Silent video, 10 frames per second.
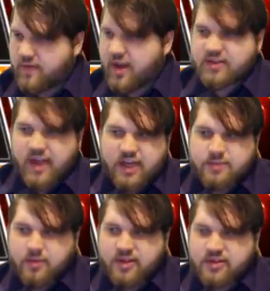If he has
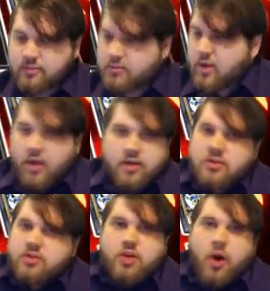Ash Blossom,
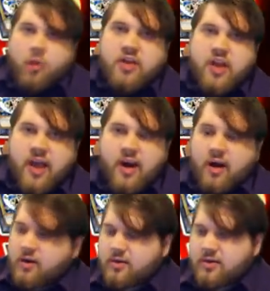don't
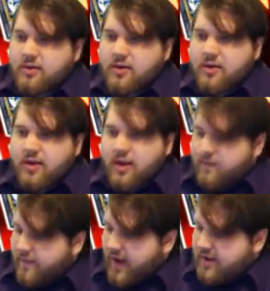care. In
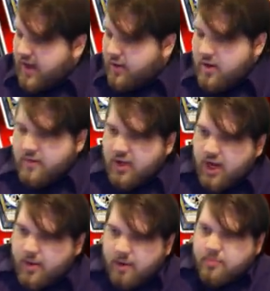fact, I don't even
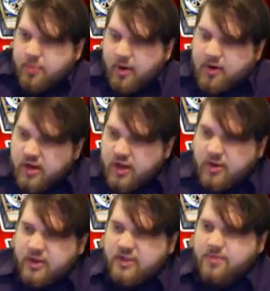care about burning
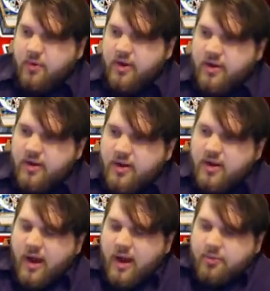him at this point.
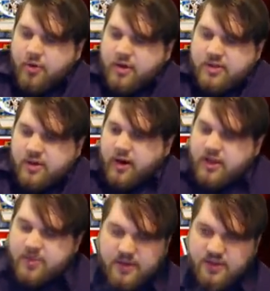I'm pretty sure I
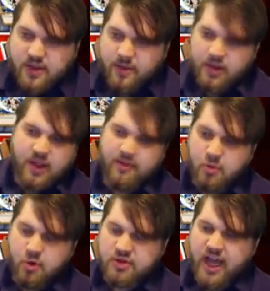can special summon
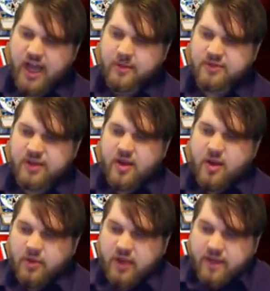11 more times
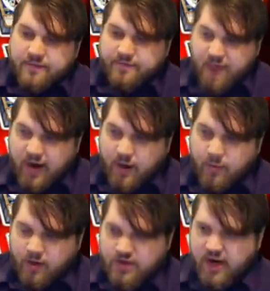with a
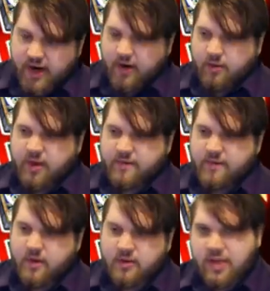Firewall Dragon on my
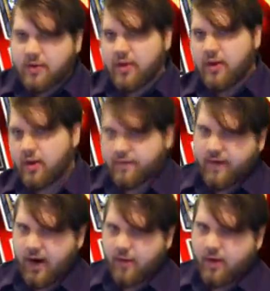field and with another
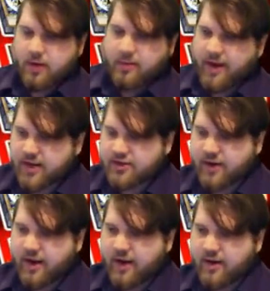Firewall in my
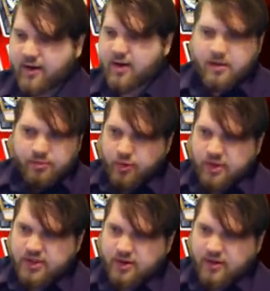extra deck.
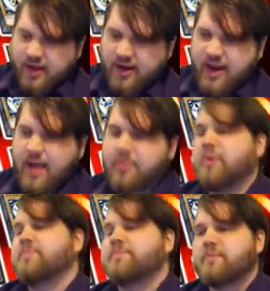Pretty sure that can
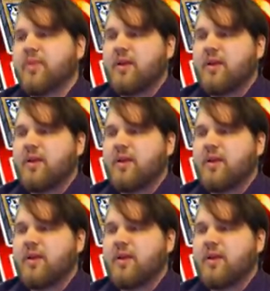happen.